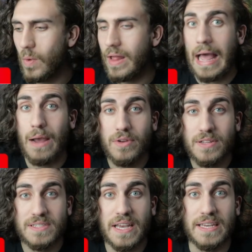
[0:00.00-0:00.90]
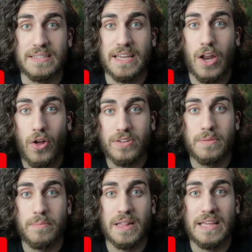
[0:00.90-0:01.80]
Well, I would say is that
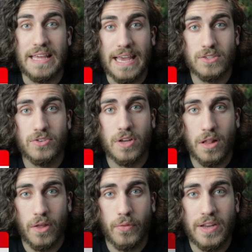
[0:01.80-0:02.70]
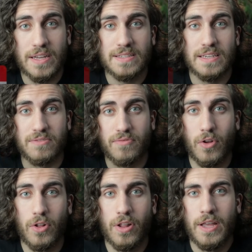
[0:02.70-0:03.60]
ultimately the answer to loneliness is
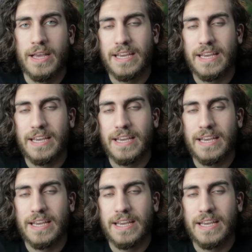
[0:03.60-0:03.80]
full